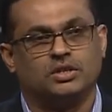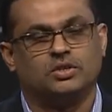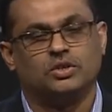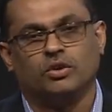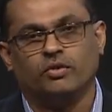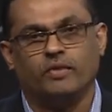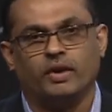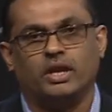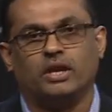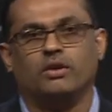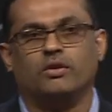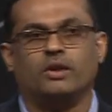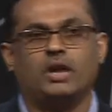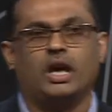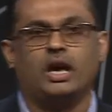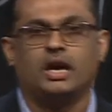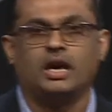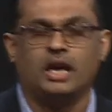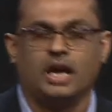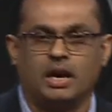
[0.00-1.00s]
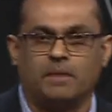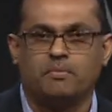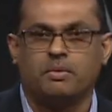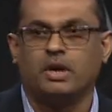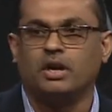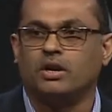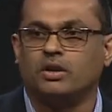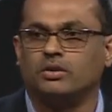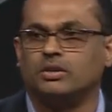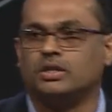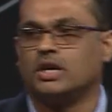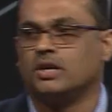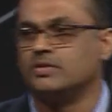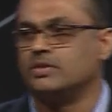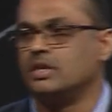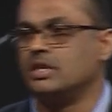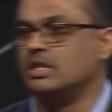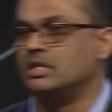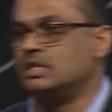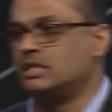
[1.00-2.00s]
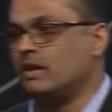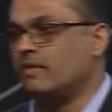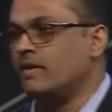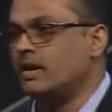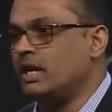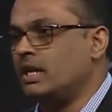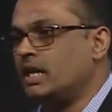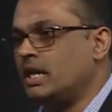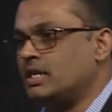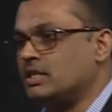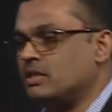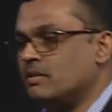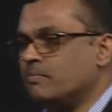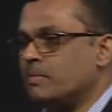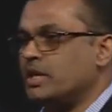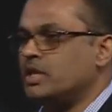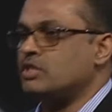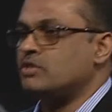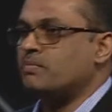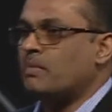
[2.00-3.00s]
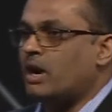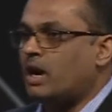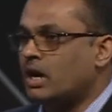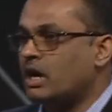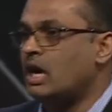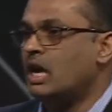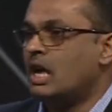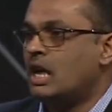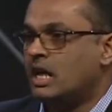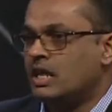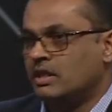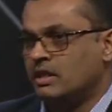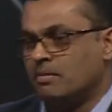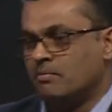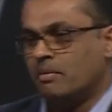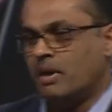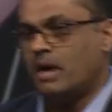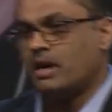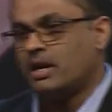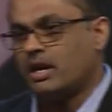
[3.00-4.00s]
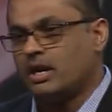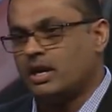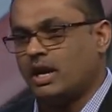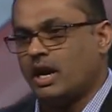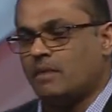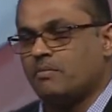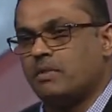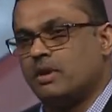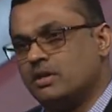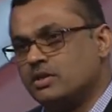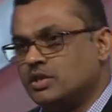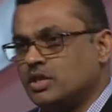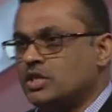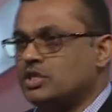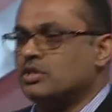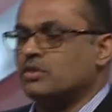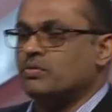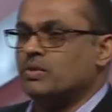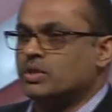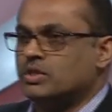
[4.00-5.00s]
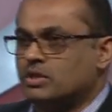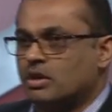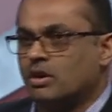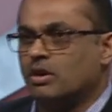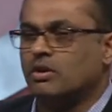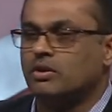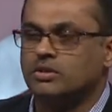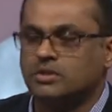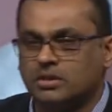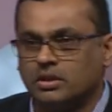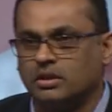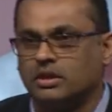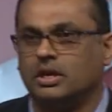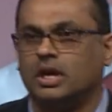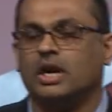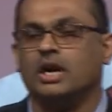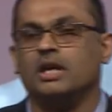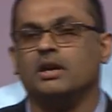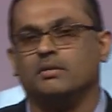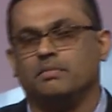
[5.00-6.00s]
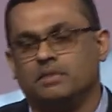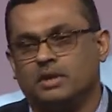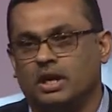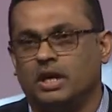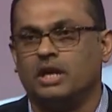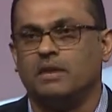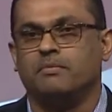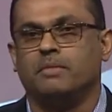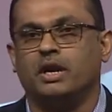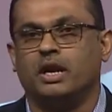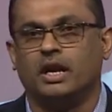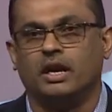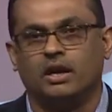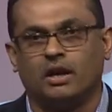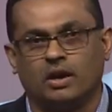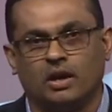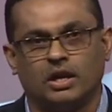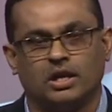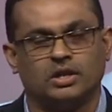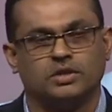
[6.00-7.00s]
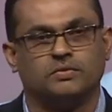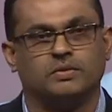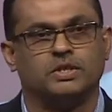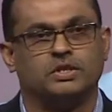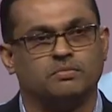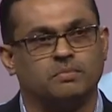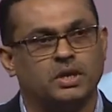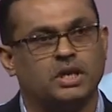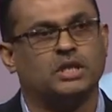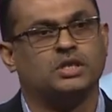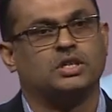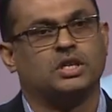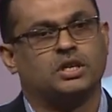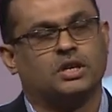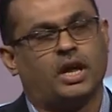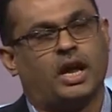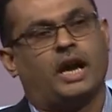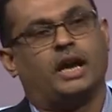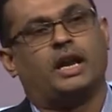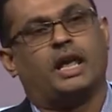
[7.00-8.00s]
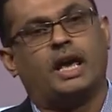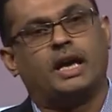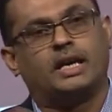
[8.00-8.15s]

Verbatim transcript: So when you take April 2017 as the benchmark, the market capitalization was close to $30 billion, which means it had